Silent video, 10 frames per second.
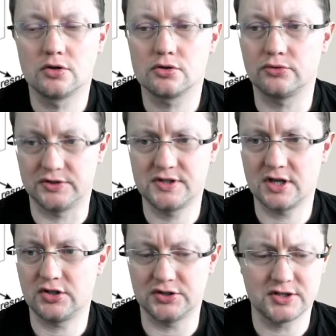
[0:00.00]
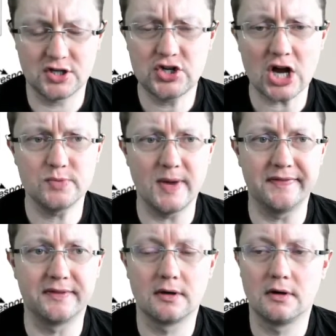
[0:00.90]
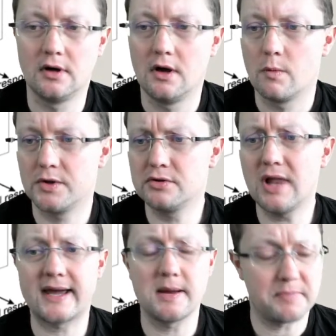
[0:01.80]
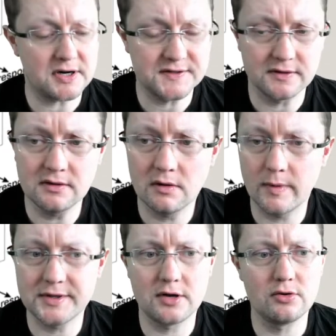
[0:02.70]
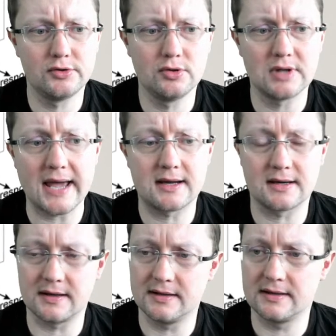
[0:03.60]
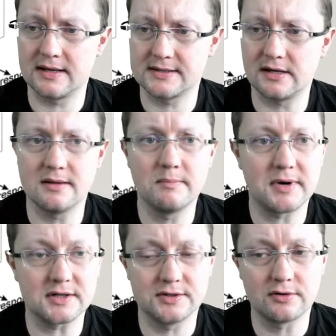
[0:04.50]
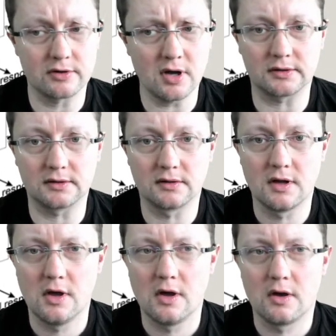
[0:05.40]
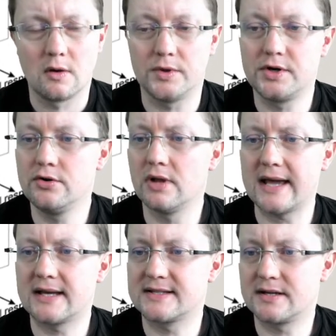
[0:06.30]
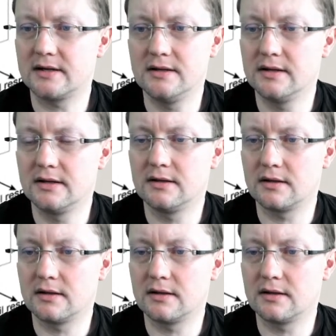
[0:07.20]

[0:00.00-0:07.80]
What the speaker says: So this is a judgment. Whether you like a person, whether you like a certain person or not, whether you like a certain